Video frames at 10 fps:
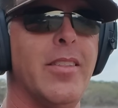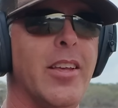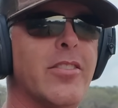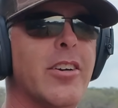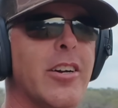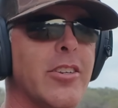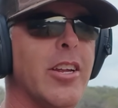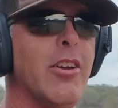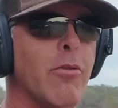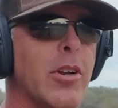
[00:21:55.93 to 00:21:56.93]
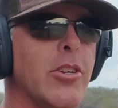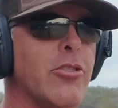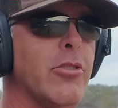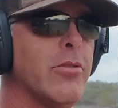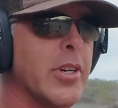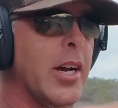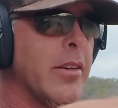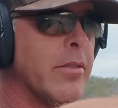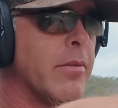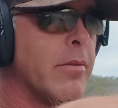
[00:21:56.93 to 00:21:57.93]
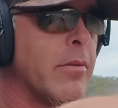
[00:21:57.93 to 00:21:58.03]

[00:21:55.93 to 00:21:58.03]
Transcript: This gun, it really shoots, guys.